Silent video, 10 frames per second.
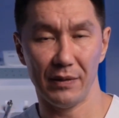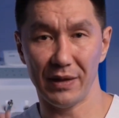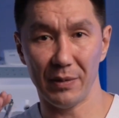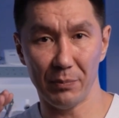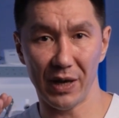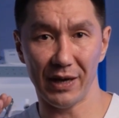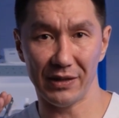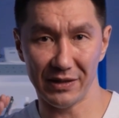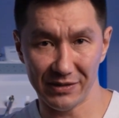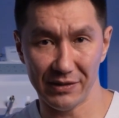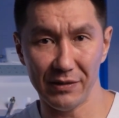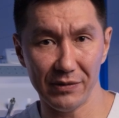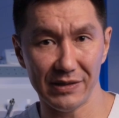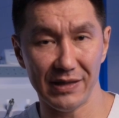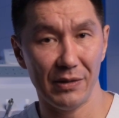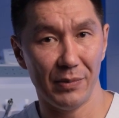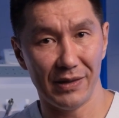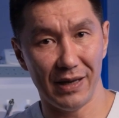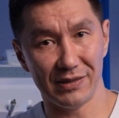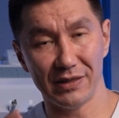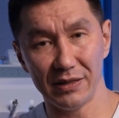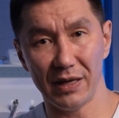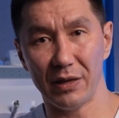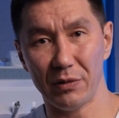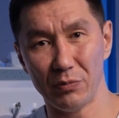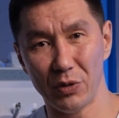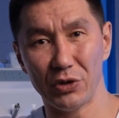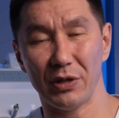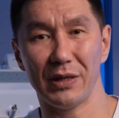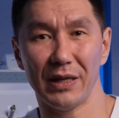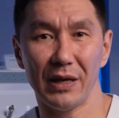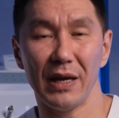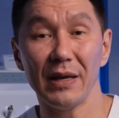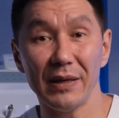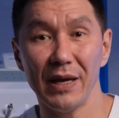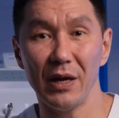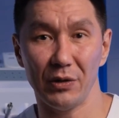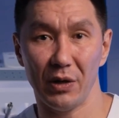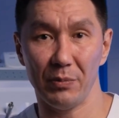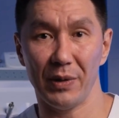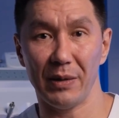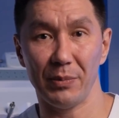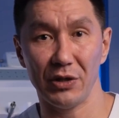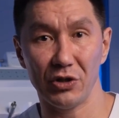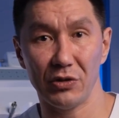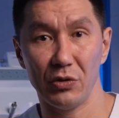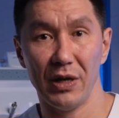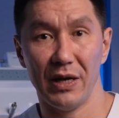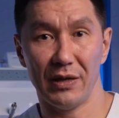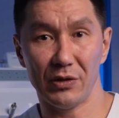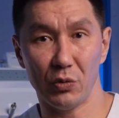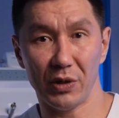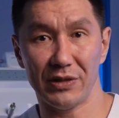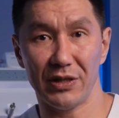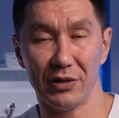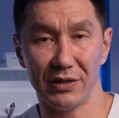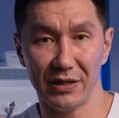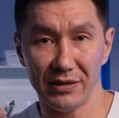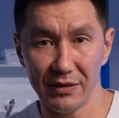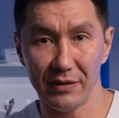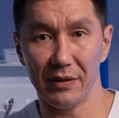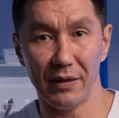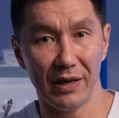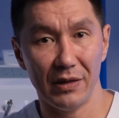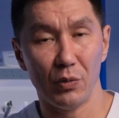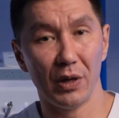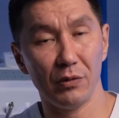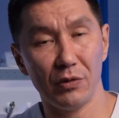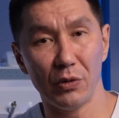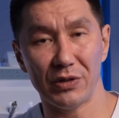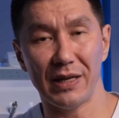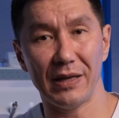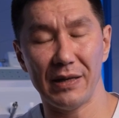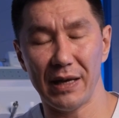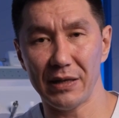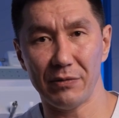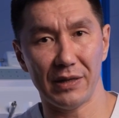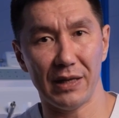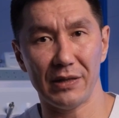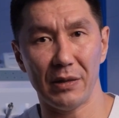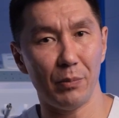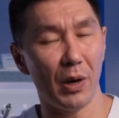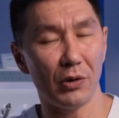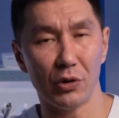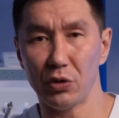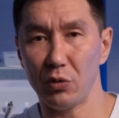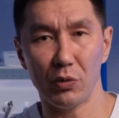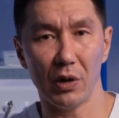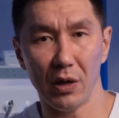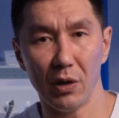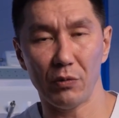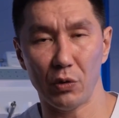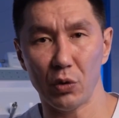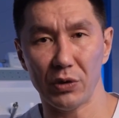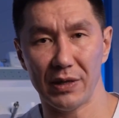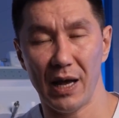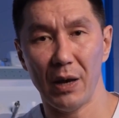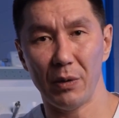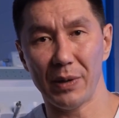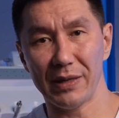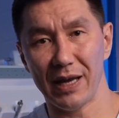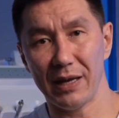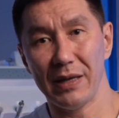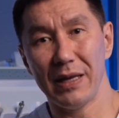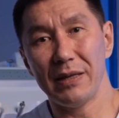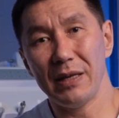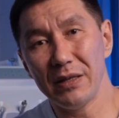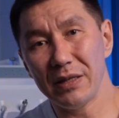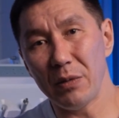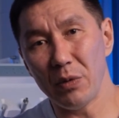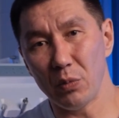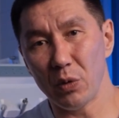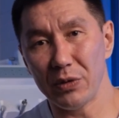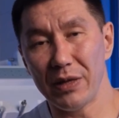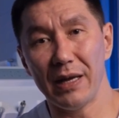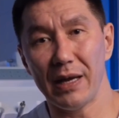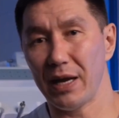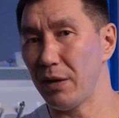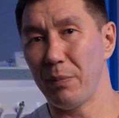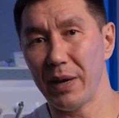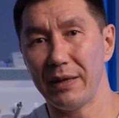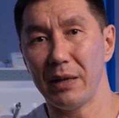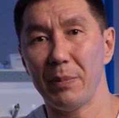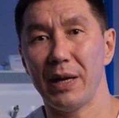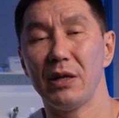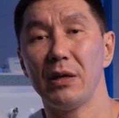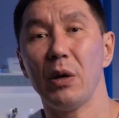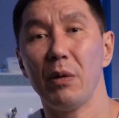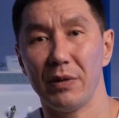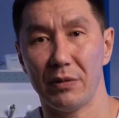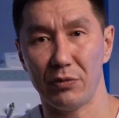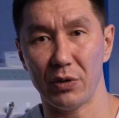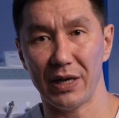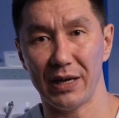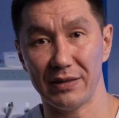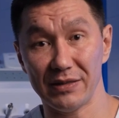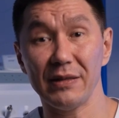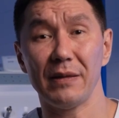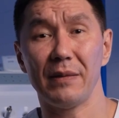In practice, this has been tested, and unfortunately, there are not many patients created who are still teeth. It's one of those things that if it doesn't bother you, of course, our mentality is such that we won't seek help, and the patient often forgets.